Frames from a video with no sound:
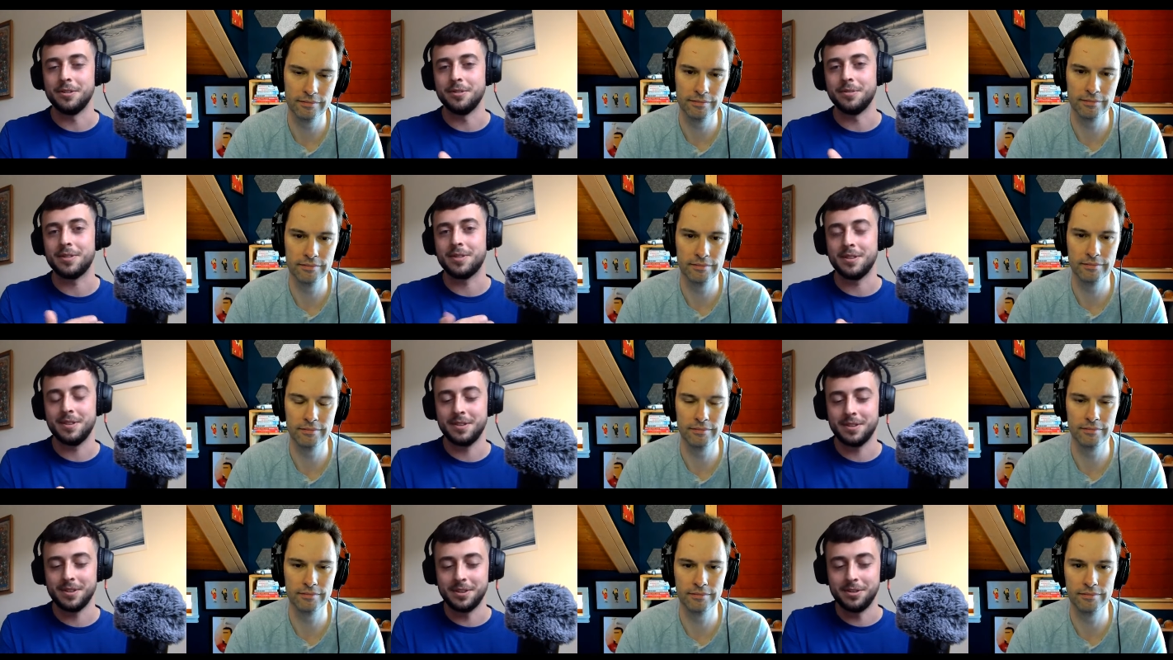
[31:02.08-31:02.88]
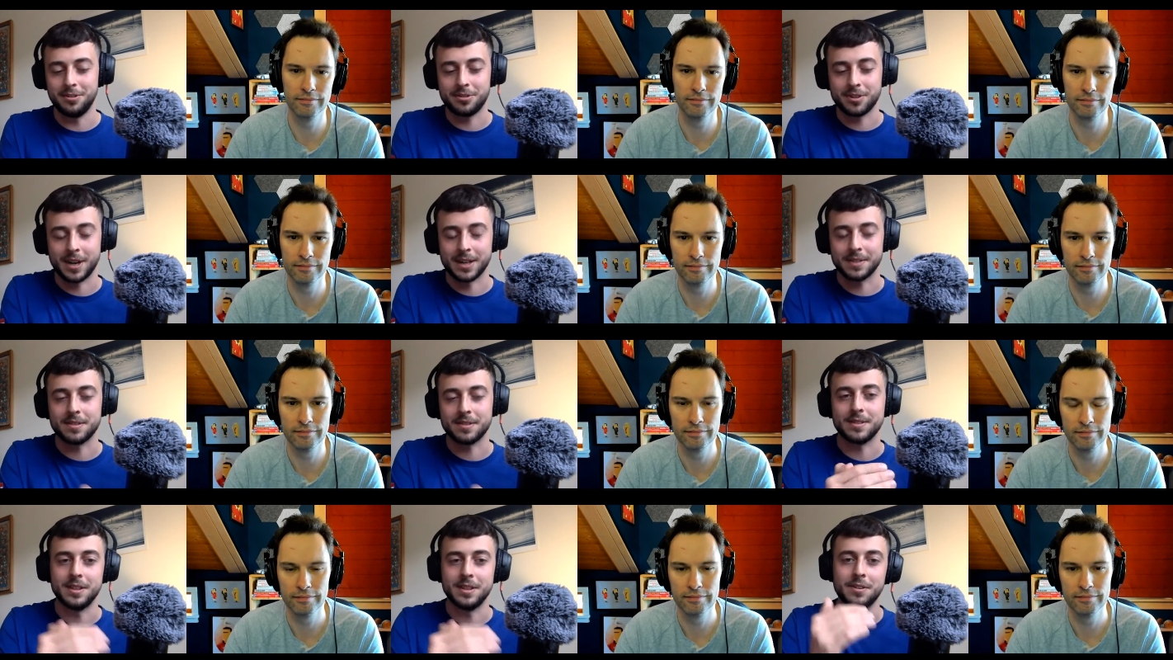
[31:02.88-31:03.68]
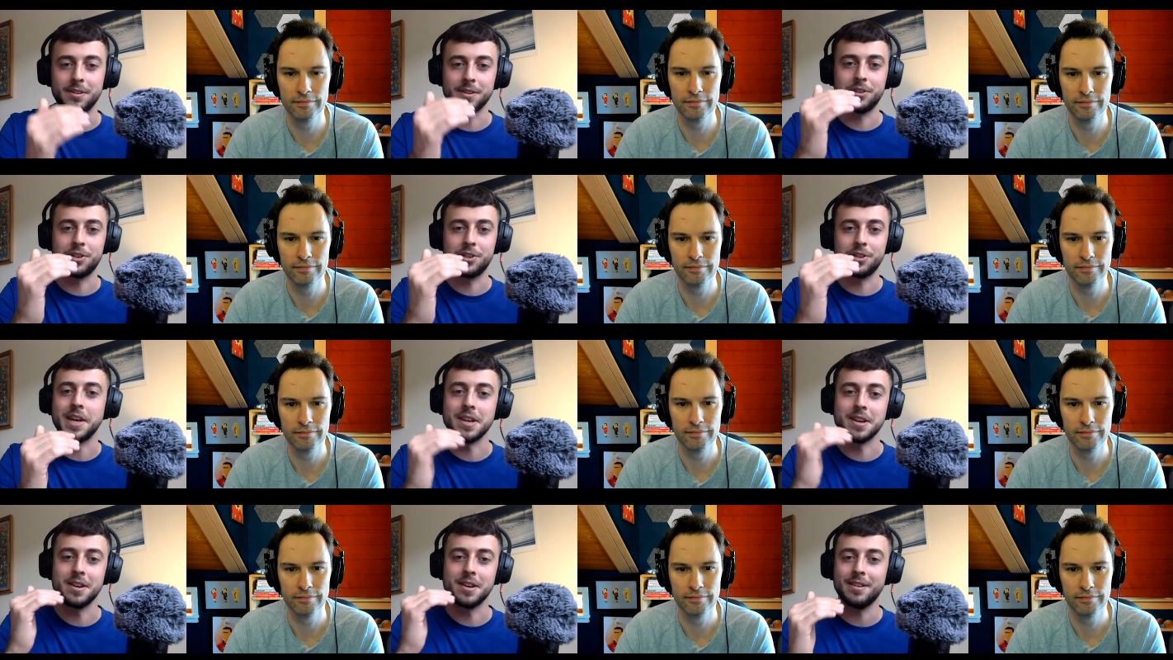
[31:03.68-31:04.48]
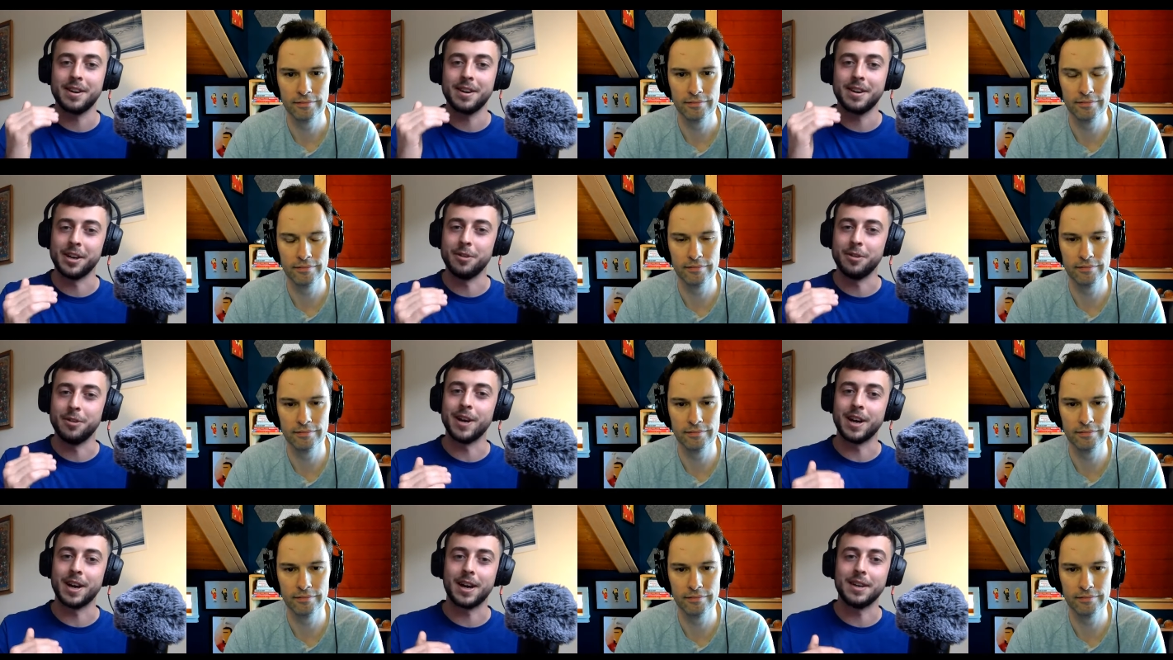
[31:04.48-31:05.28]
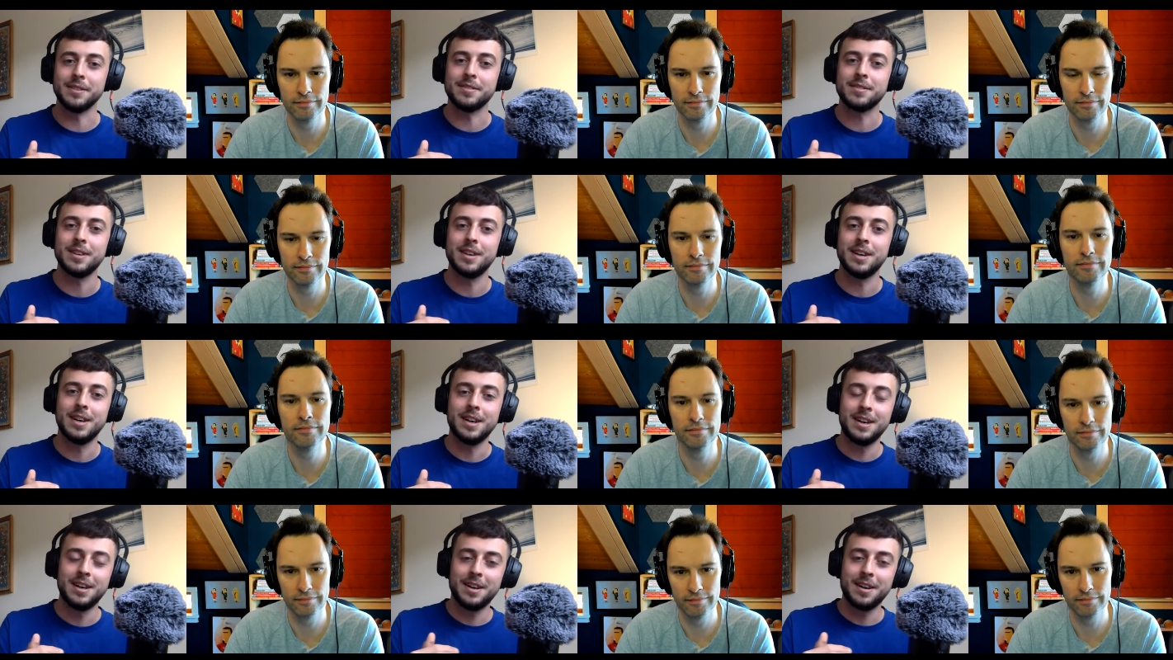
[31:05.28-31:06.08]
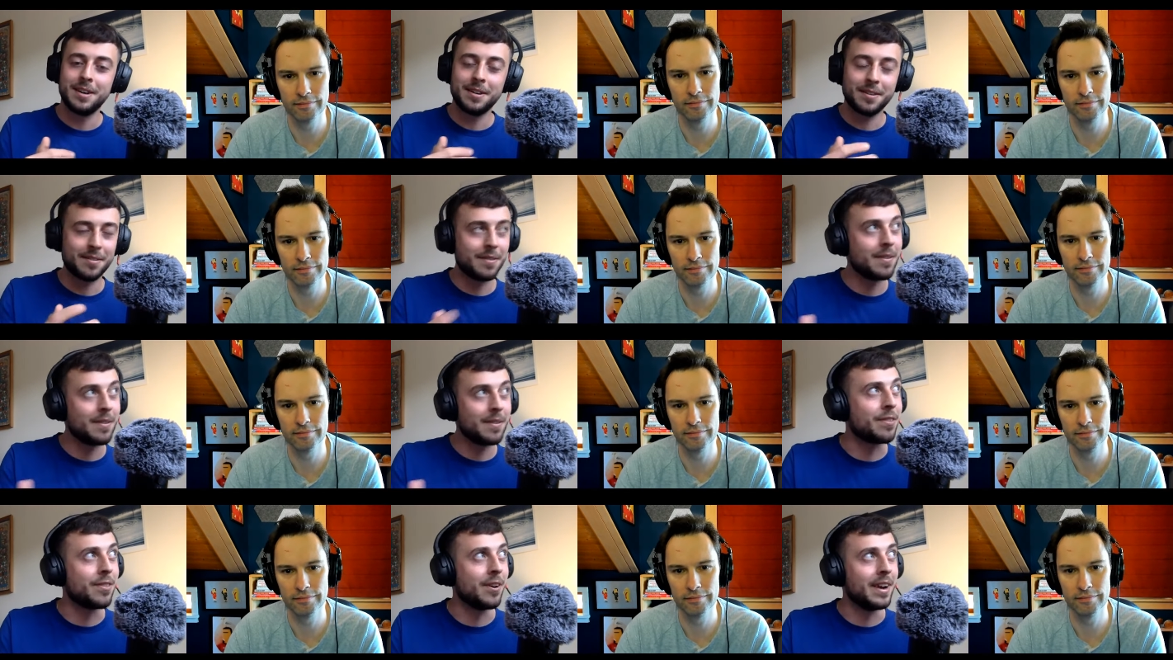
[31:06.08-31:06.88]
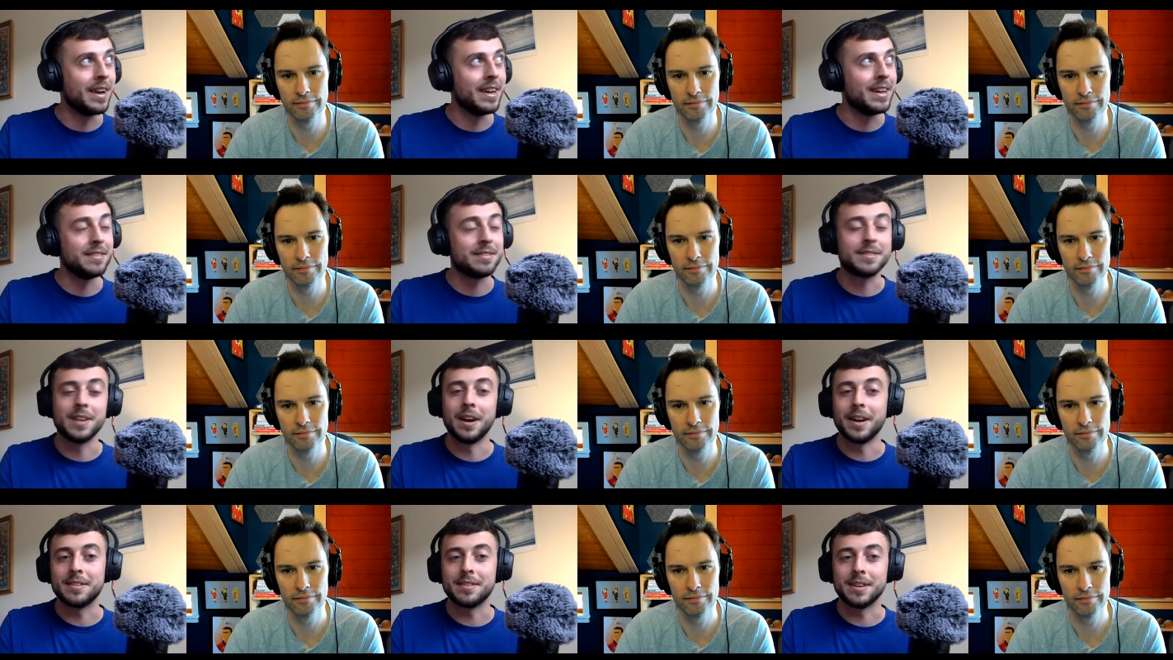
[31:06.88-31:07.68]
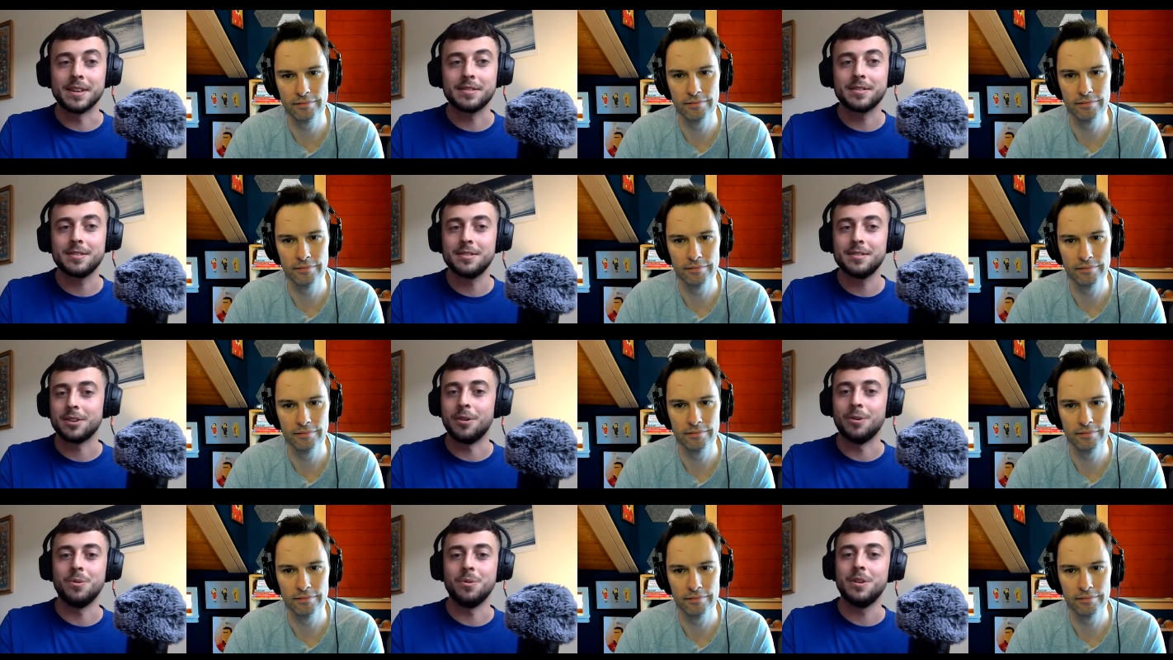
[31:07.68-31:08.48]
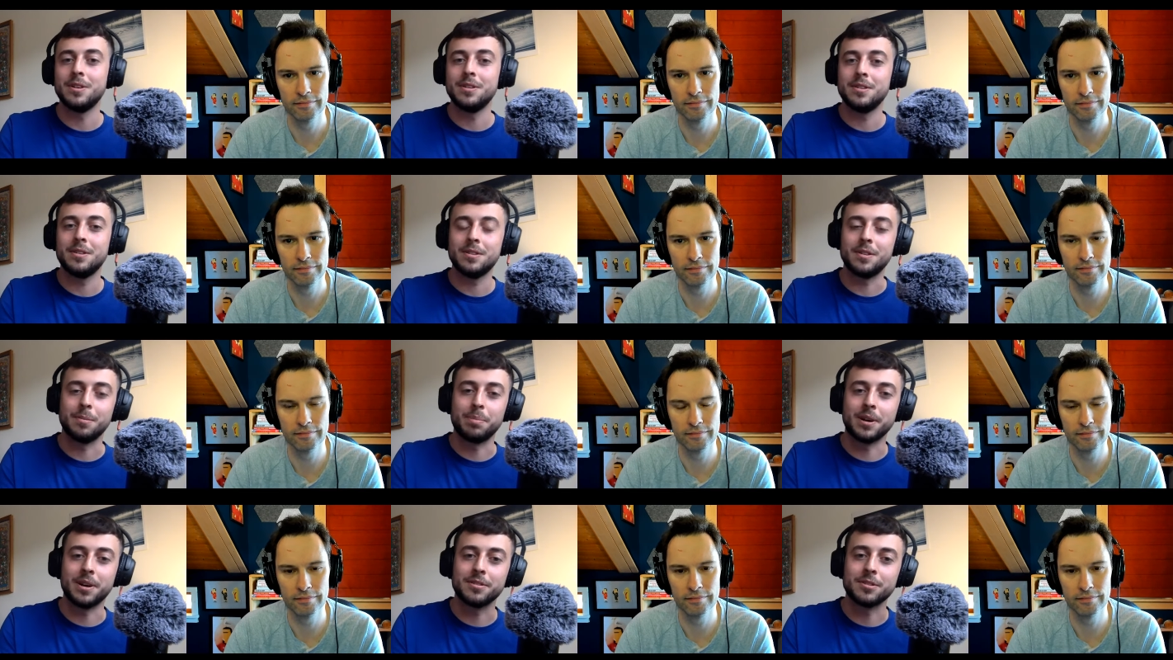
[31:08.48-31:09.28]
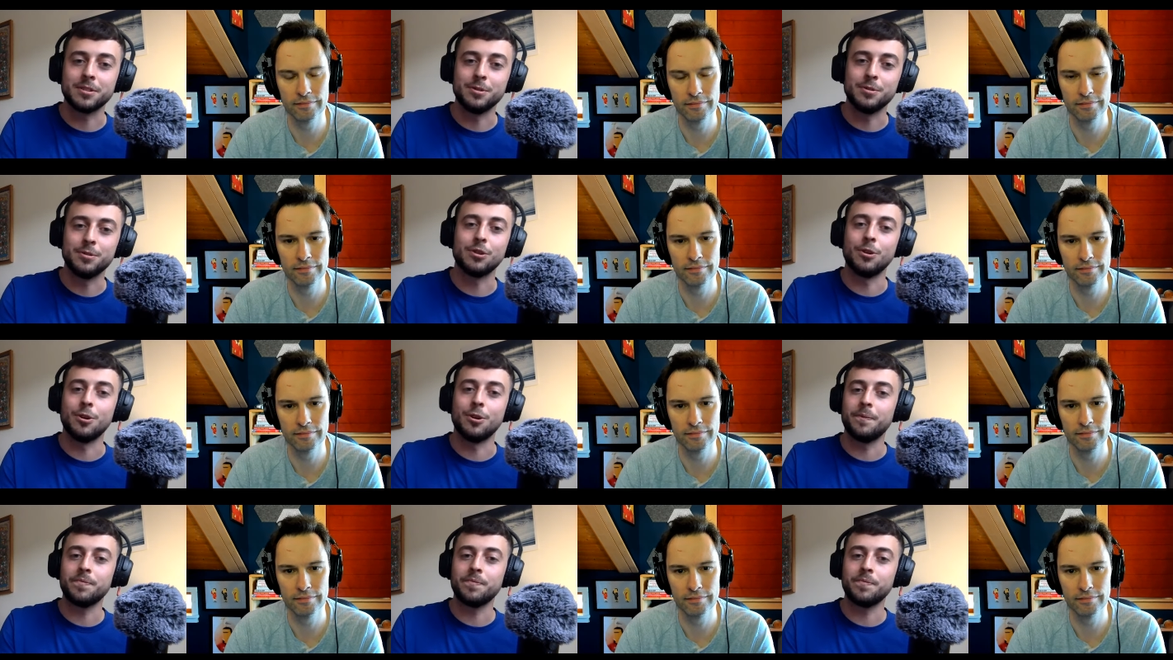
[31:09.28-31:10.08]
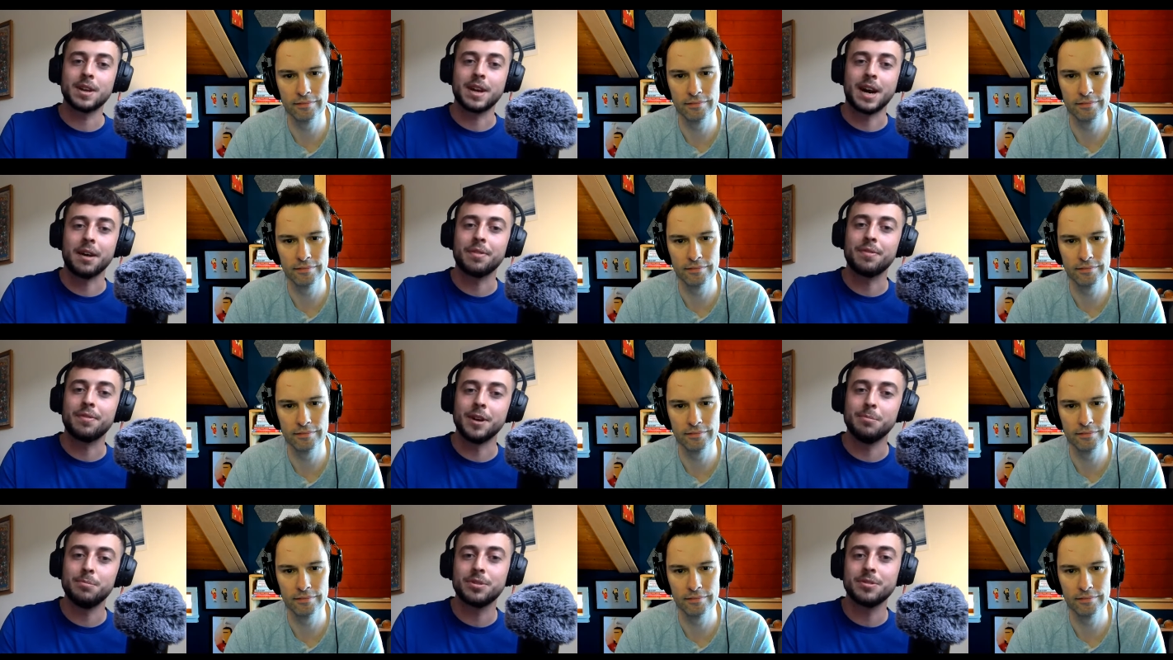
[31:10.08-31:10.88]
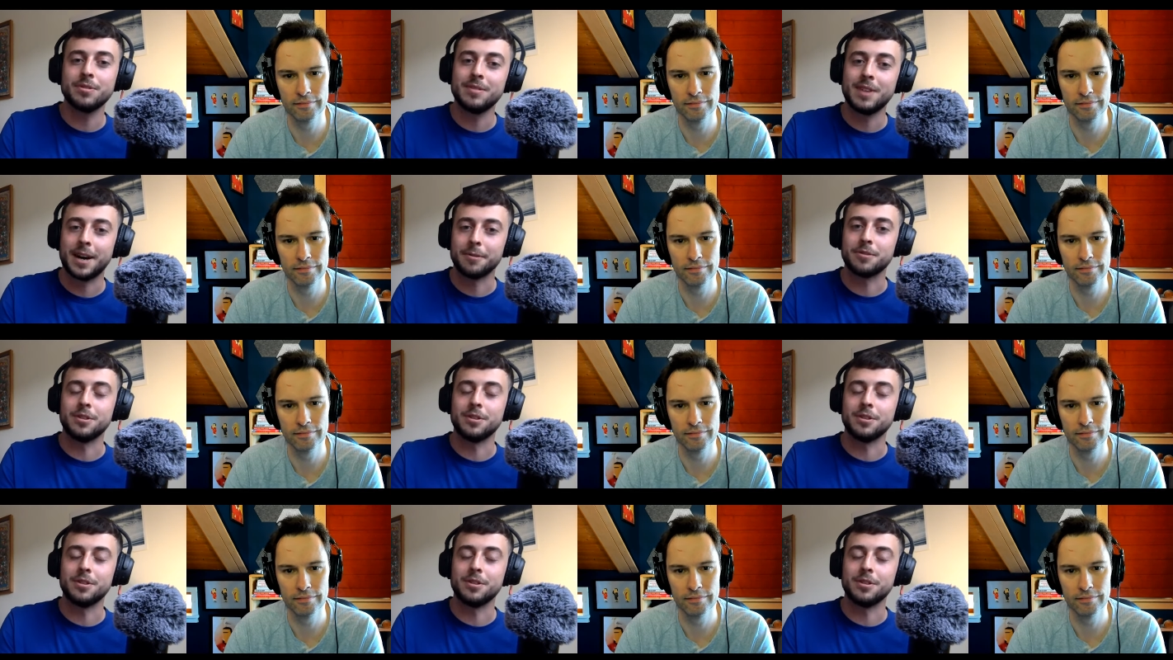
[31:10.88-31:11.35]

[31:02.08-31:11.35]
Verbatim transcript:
Speaker 1: you start to see the chain and you realise that it still exists. So the person who taught Kath Phipps how